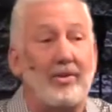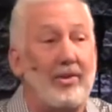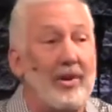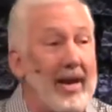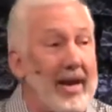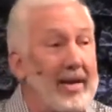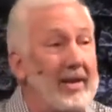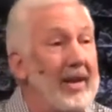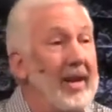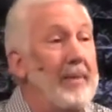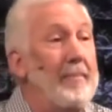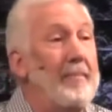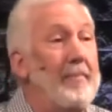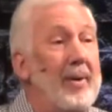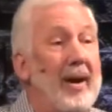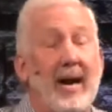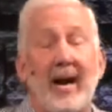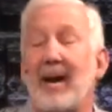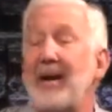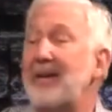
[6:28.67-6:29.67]
great,
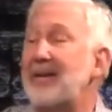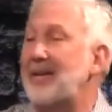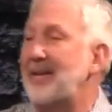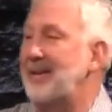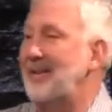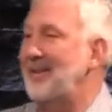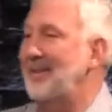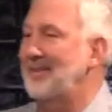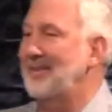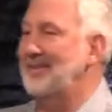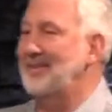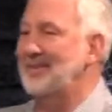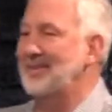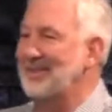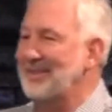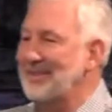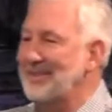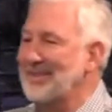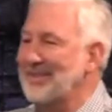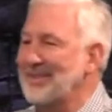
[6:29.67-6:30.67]
but
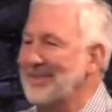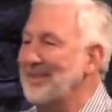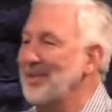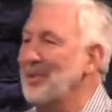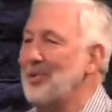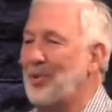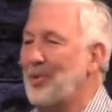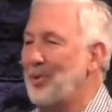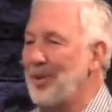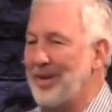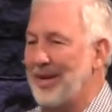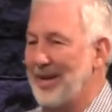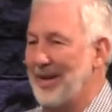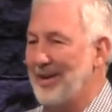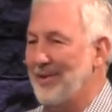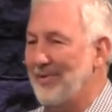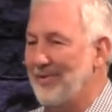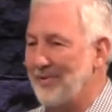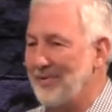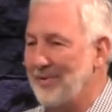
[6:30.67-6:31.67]
look what we
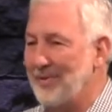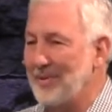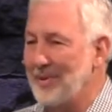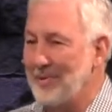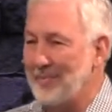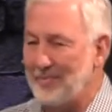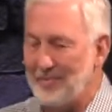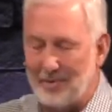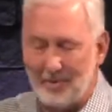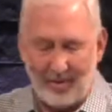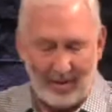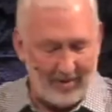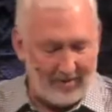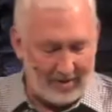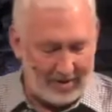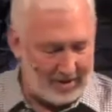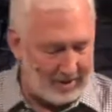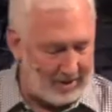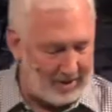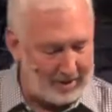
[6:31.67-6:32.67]
have. We have
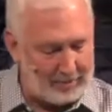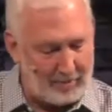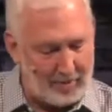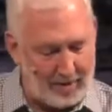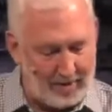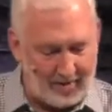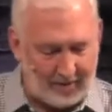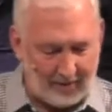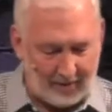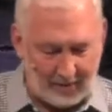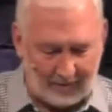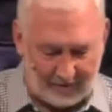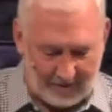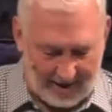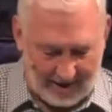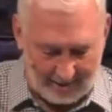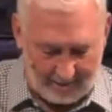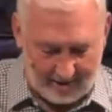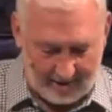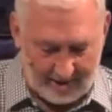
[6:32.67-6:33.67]
this, this beautiful family.
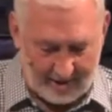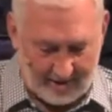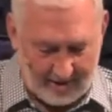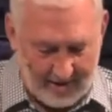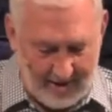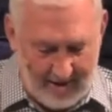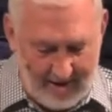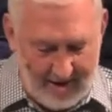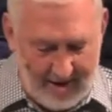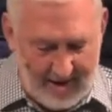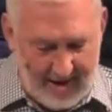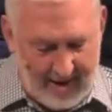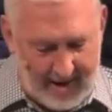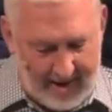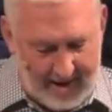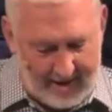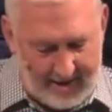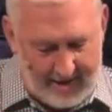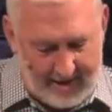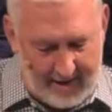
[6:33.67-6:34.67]

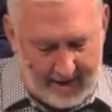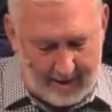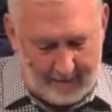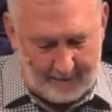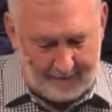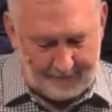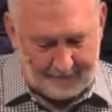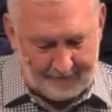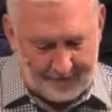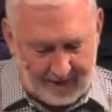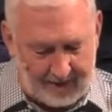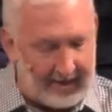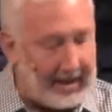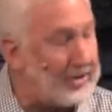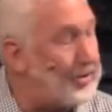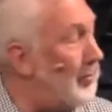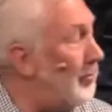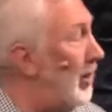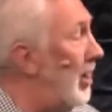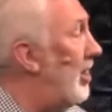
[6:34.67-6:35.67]
And, um, and
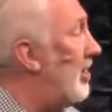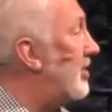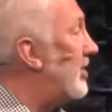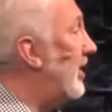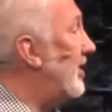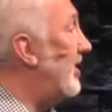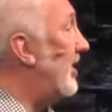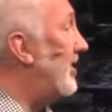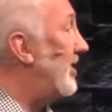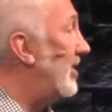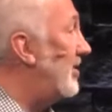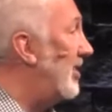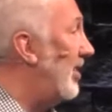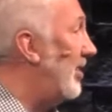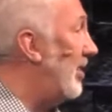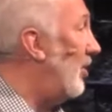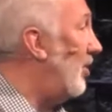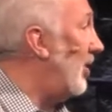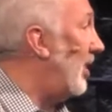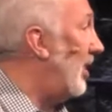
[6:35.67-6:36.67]
that's what Paul says. He says, you
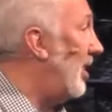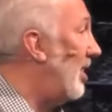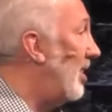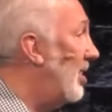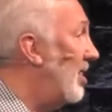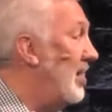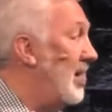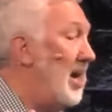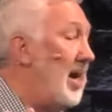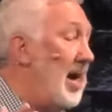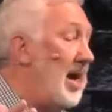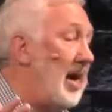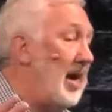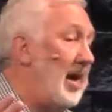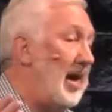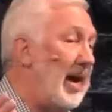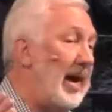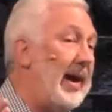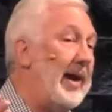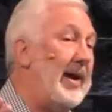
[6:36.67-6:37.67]
know,
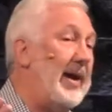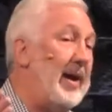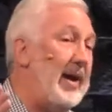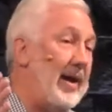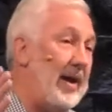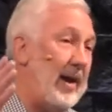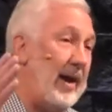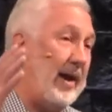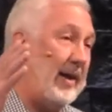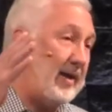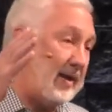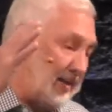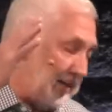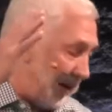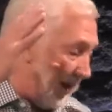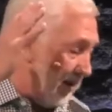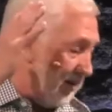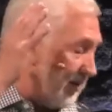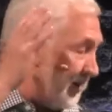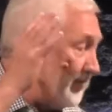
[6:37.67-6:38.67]
I, I,
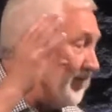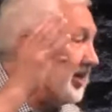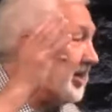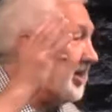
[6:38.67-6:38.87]
I don't even